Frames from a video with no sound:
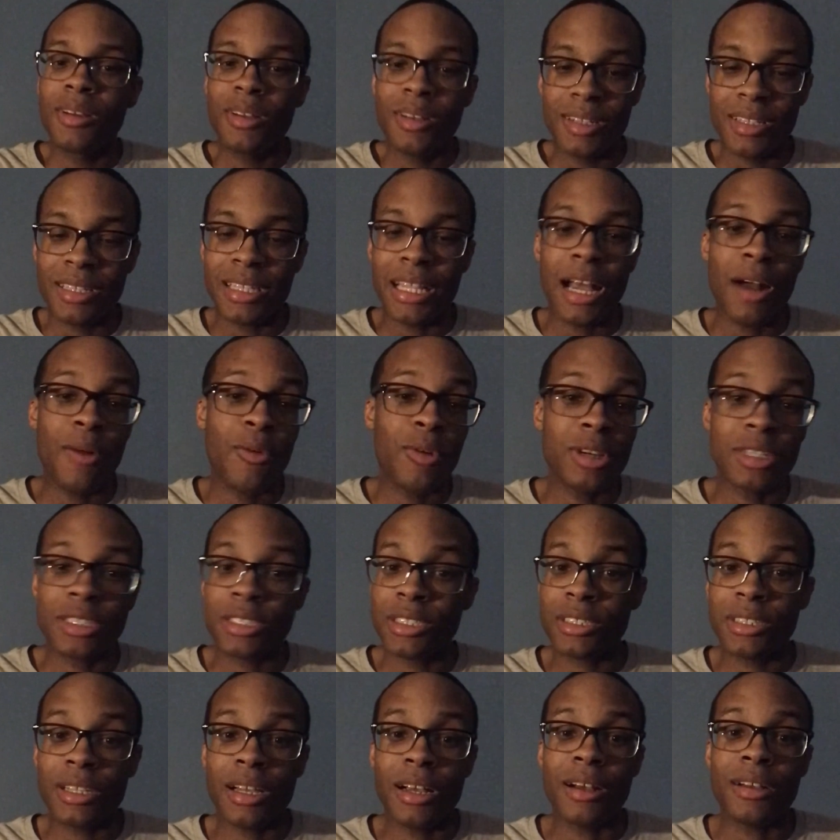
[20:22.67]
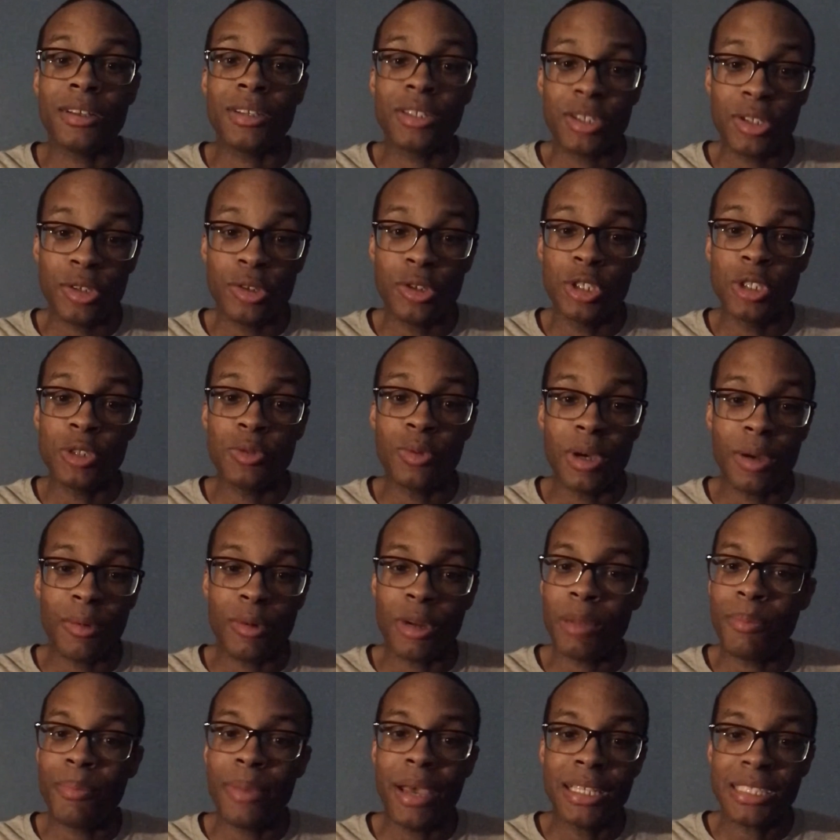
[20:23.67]
that was a huge win. One
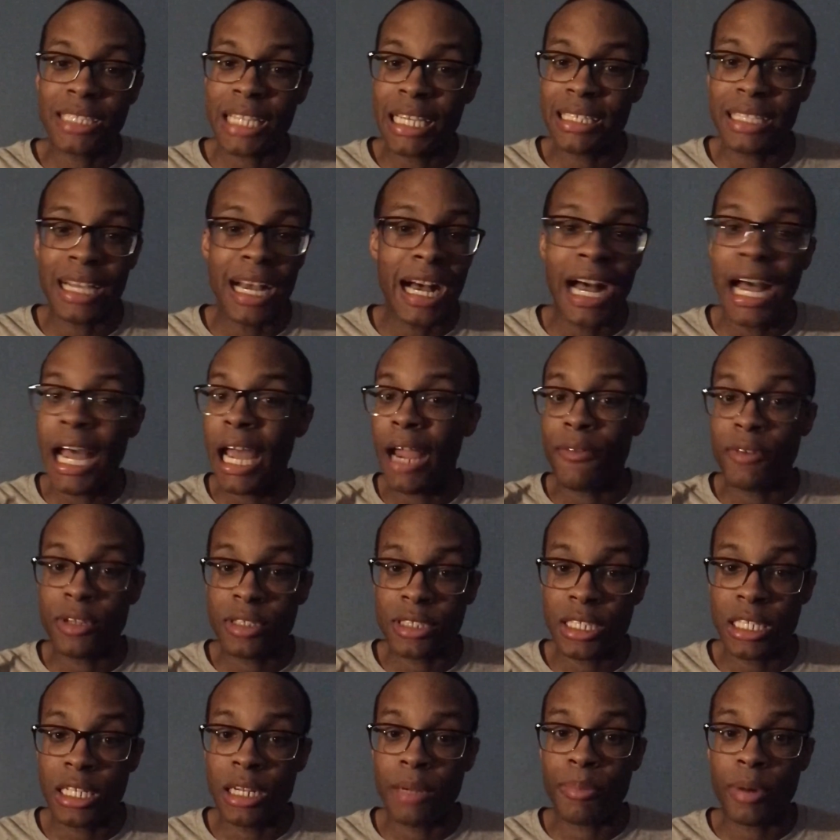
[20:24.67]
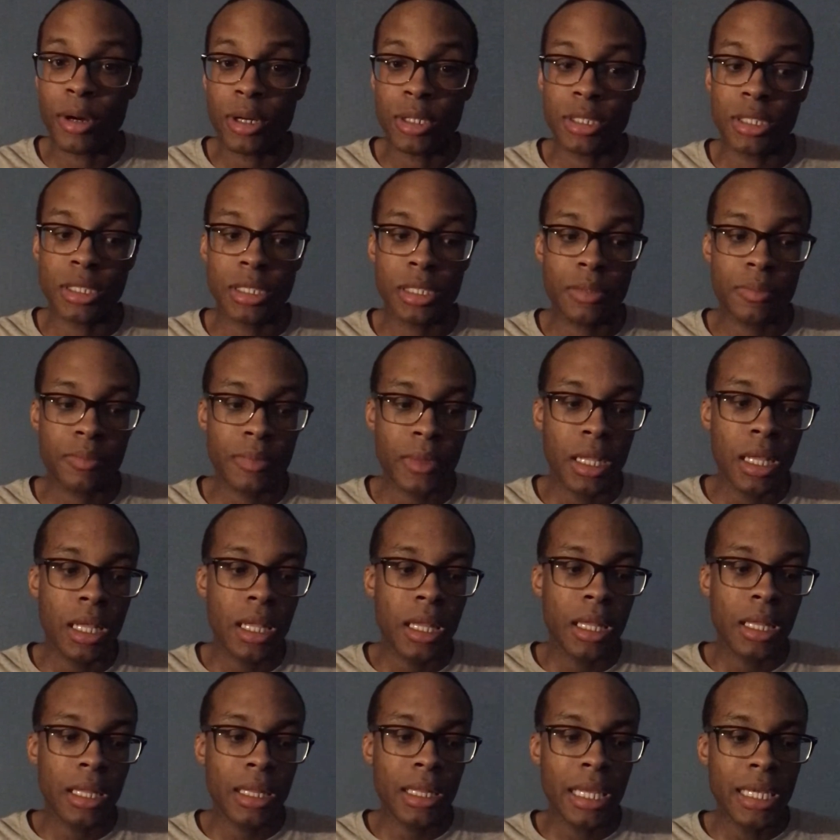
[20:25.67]
of the best games I ever seen in person.
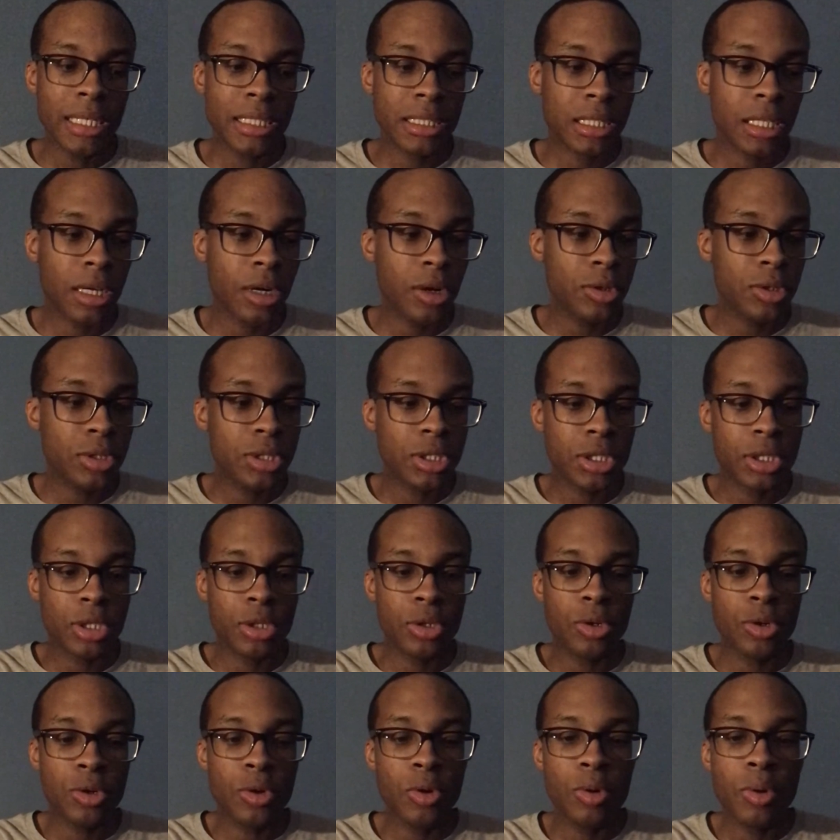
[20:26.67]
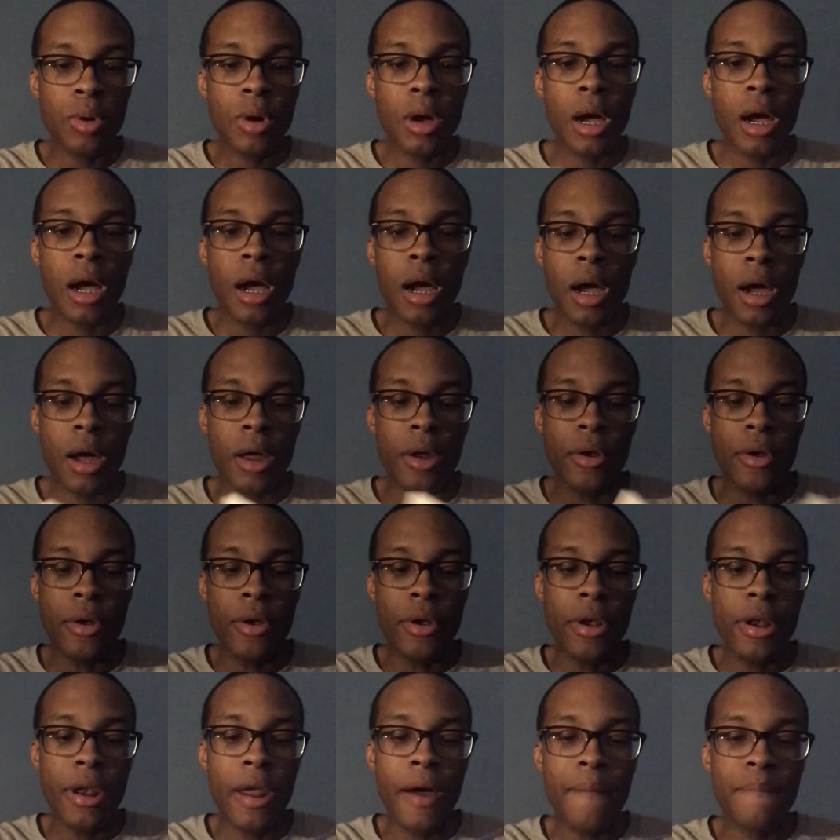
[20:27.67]
Let's go to
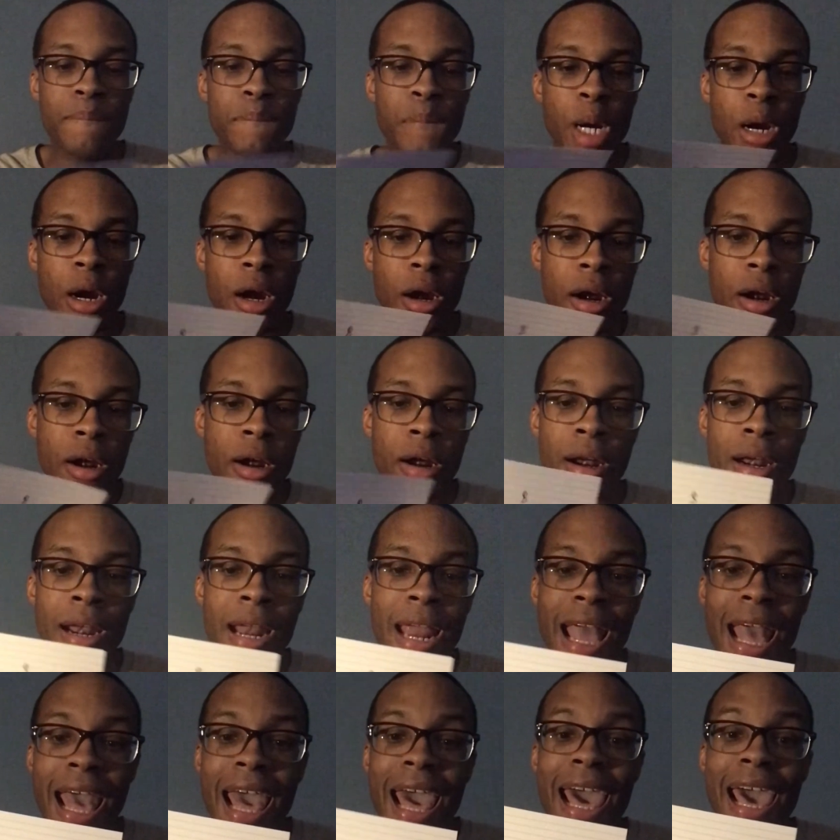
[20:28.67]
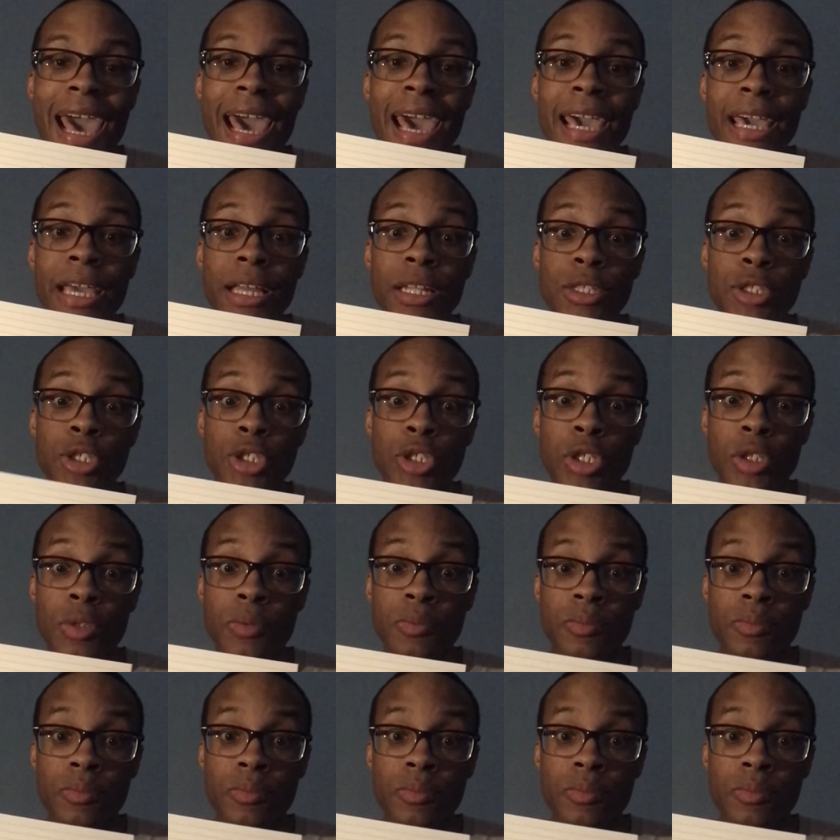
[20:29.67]
number 8.